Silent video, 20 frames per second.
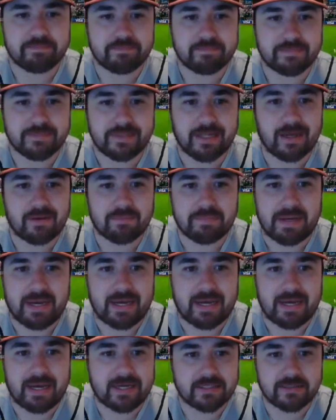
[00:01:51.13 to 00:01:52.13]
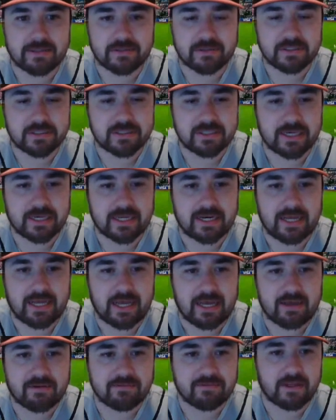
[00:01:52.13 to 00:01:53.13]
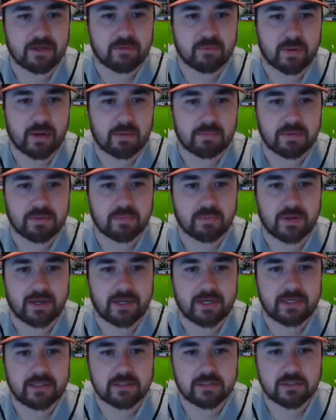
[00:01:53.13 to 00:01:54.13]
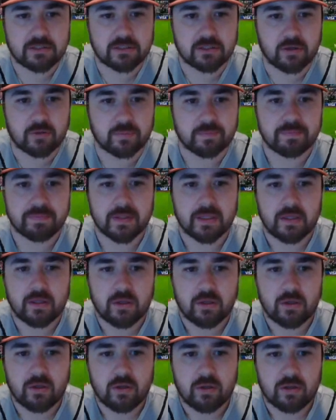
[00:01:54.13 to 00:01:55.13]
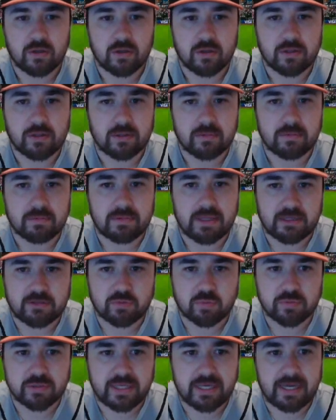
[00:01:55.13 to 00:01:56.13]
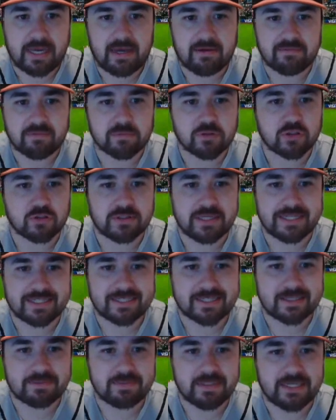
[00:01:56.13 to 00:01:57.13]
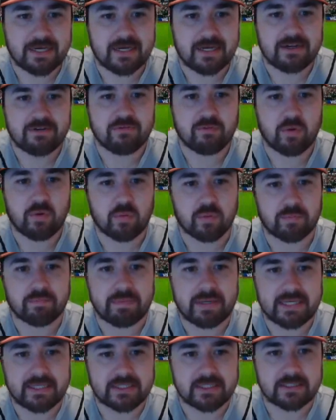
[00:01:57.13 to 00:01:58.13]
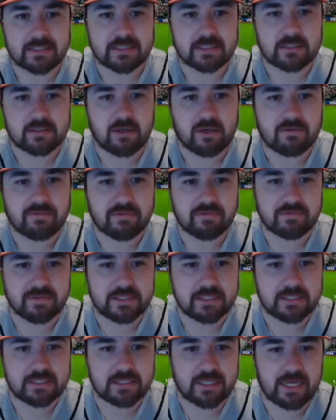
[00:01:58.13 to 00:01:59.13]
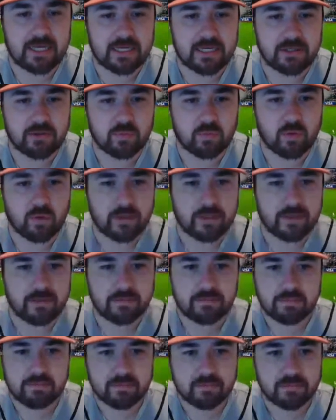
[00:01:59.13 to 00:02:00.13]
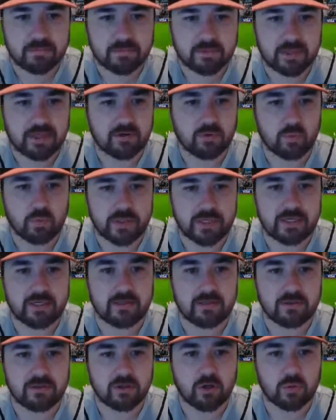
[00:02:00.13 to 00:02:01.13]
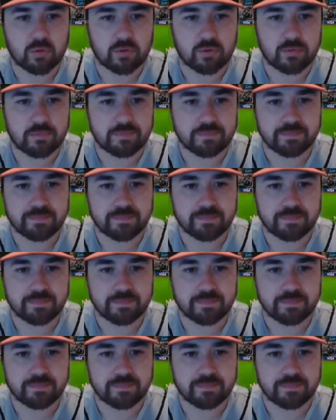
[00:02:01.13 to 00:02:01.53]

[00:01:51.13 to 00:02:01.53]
not back until the second half, like Robbie Ray. So that's where they have them. So that's going to be kind of what we're basing this off of is the 81 kind of win total